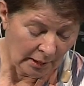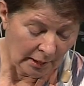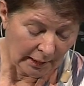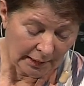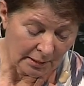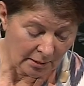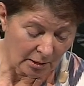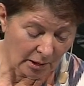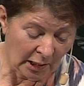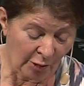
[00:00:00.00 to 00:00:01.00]
And
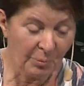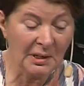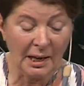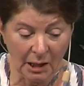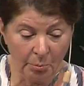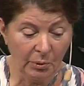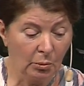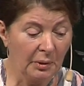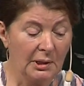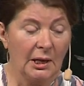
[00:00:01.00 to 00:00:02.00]
have been able
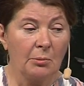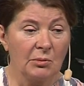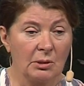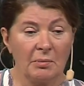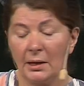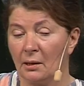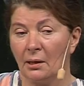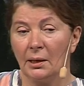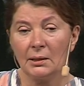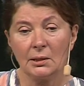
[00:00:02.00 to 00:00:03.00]
with them to make a
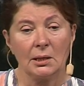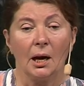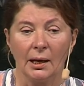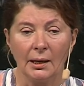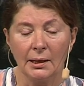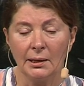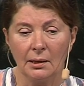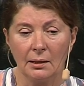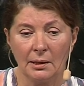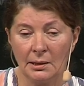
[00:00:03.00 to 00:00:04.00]
light that's high
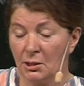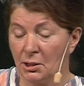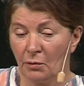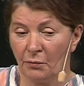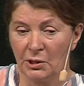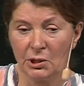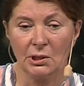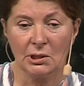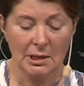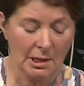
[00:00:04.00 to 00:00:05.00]
energy
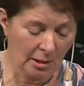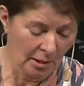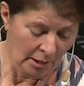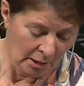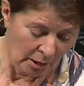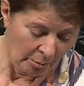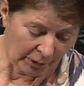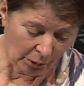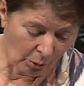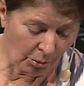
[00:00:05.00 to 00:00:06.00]
efficiency, but
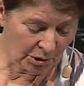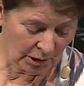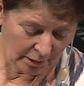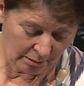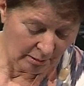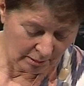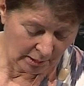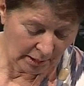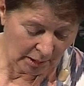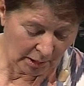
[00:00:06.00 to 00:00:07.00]
also
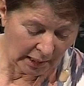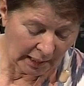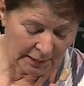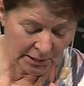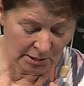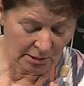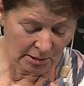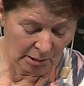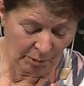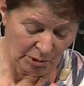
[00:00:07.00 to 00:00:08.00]
has the
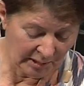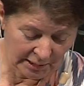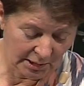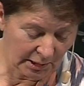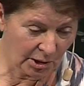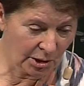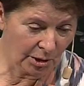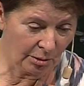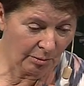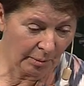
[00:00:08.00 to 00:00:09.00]
possibility to
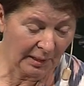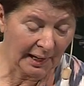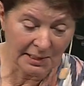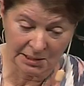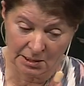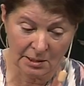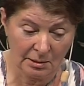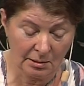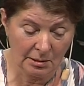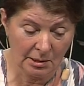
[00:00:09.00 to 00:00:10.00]
replace
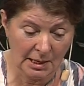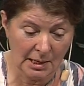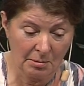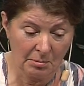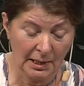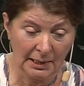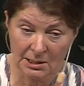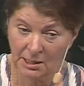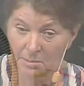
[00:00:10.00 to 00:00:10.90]
the LED